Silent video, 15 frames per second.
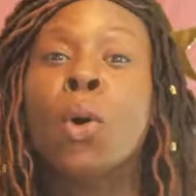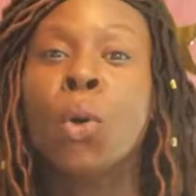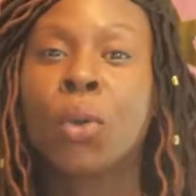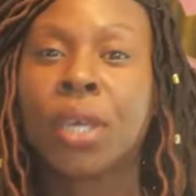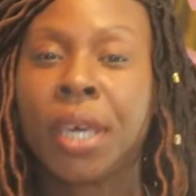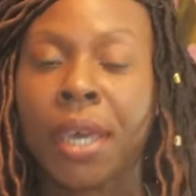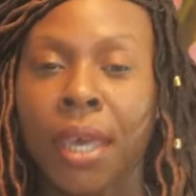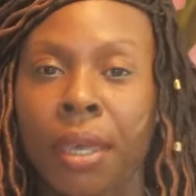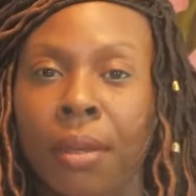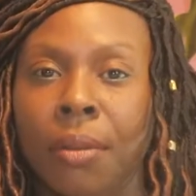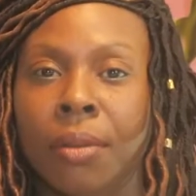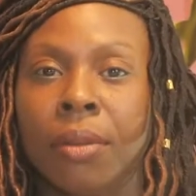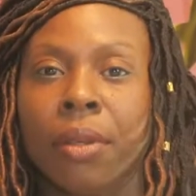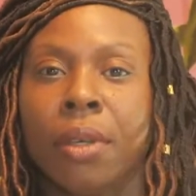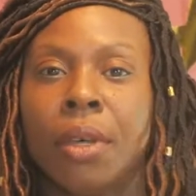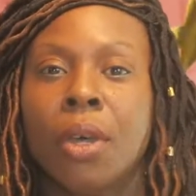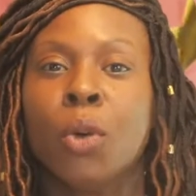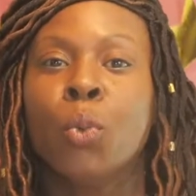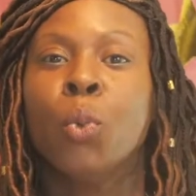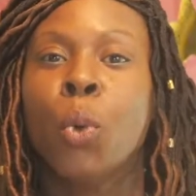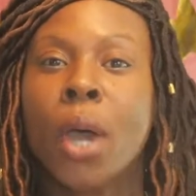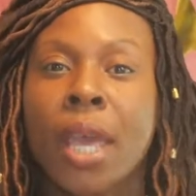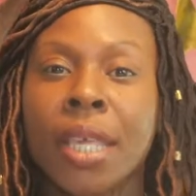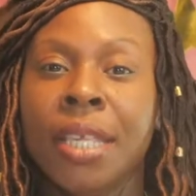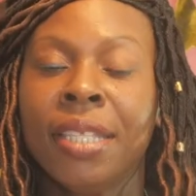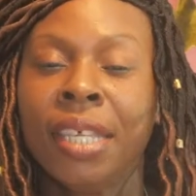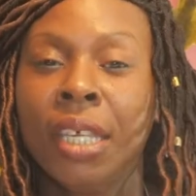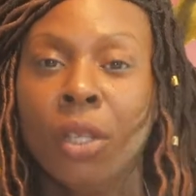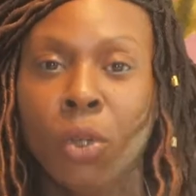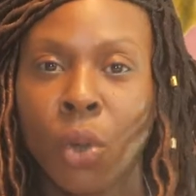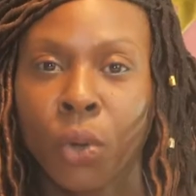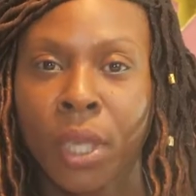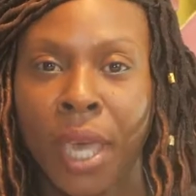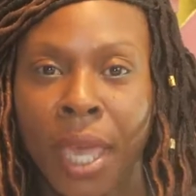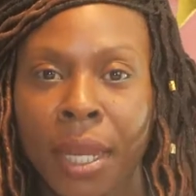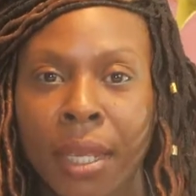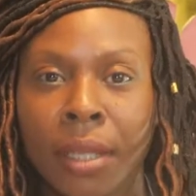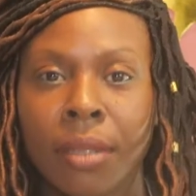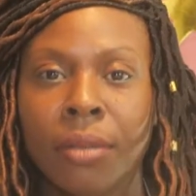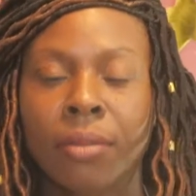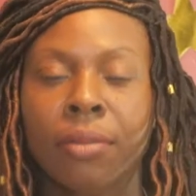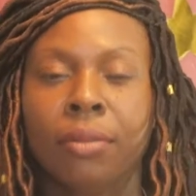Okay. Where is he located?